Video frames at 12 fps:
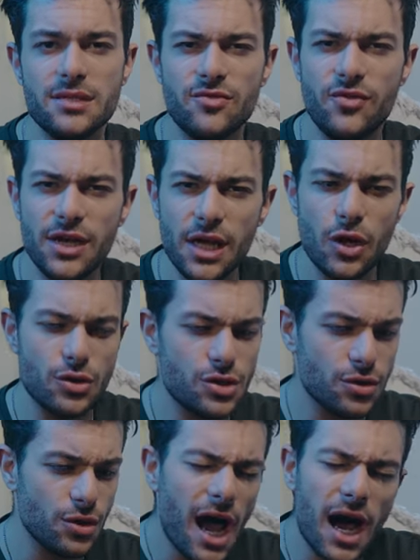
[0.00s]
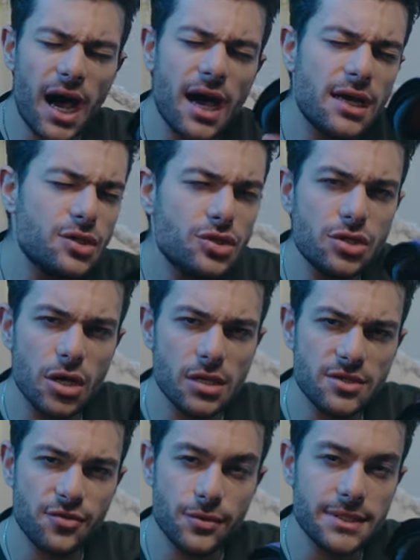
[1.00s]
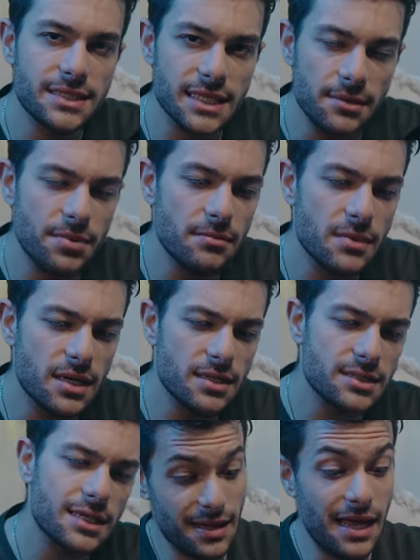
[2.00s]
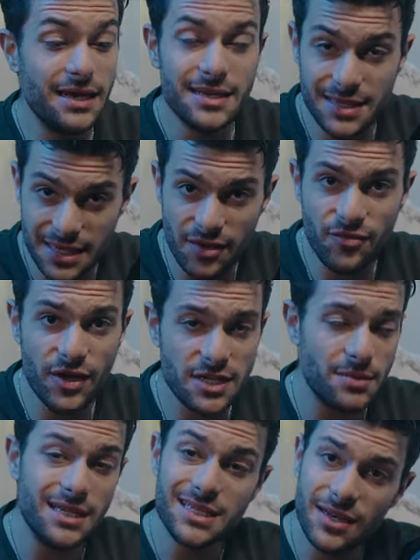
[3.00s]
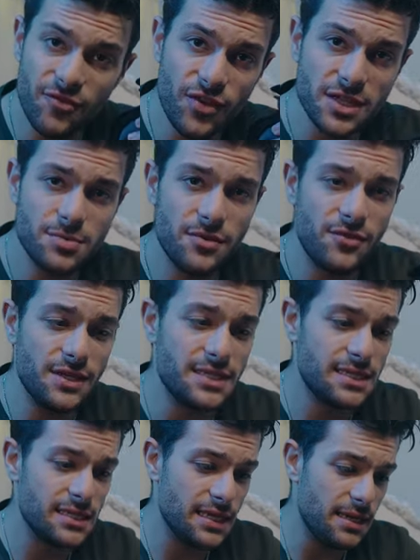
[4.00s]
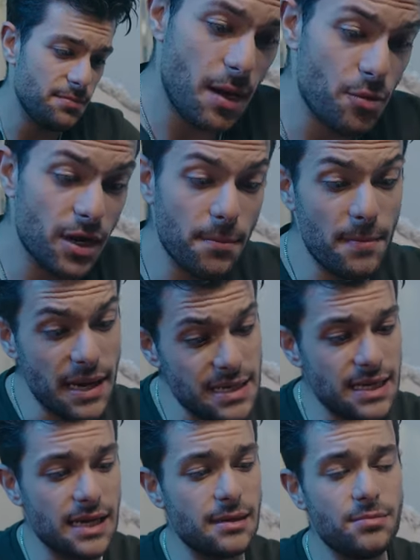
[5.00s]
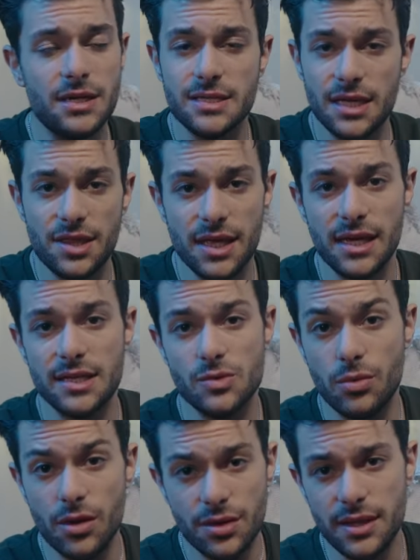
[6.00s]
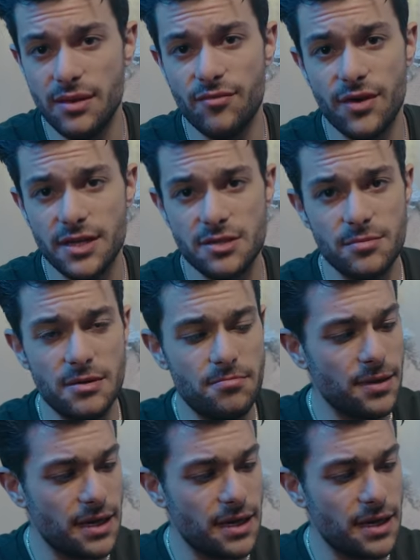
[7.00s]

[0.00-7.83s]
this video. So $100 for a sleeping mask, and it is an investment. It's an investment for your sleep. I'm recommending it because I think it's worth the investment,